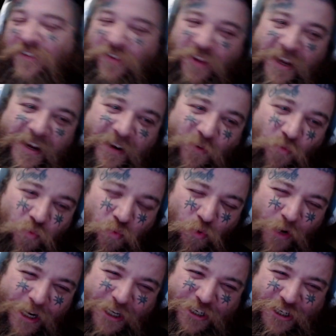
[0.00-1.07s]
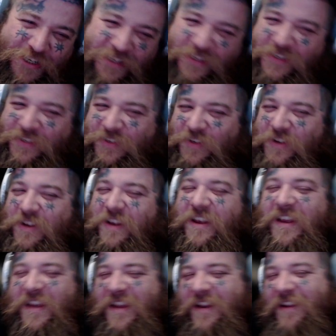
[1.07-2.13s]
like, reaches
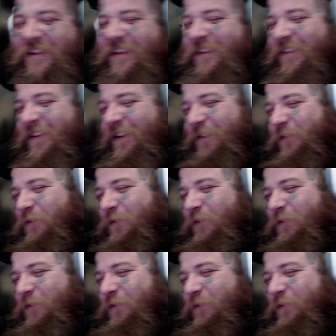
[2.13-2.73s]
in and, like,